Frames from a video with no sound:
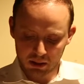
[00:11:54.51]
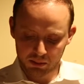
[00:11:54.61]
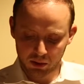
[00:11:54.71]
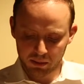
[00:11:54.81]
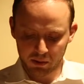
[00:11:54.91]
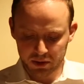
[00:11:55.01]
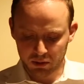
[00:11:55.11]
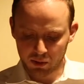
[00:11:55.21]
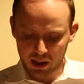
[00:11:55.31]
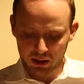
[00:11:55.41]
Employment
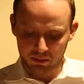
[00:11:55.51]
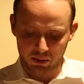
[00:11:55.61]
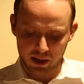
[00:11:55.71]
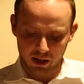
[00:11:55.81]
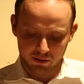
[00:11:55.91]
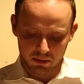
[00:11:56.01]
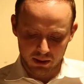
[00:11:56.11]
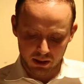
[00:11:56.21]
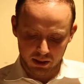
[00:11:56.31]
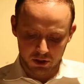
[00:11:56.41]
was a welcome break
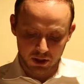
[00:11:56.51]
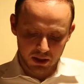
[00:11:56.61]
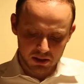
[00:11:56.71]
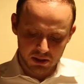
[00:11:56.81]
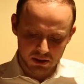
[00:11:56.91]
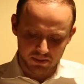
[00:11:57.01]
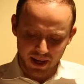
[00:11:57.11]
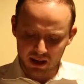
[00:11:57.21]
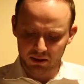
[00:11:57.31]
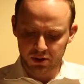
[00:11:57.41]
from nightly chases,
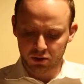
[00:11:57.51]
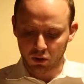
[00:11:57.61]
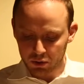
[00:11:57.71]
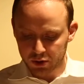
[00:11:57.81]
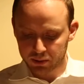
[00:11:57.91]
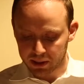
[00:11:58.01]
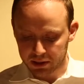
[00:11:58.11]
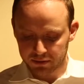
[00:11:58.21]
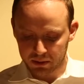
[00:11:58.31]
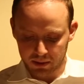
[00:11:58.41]
battles, cold
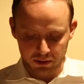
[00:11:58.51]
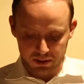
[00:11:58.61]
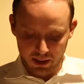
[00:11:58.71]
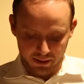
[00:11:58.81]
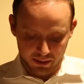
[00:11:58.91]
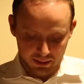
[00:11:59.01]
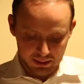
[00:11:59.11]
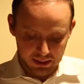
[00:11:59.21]
sweats from near death.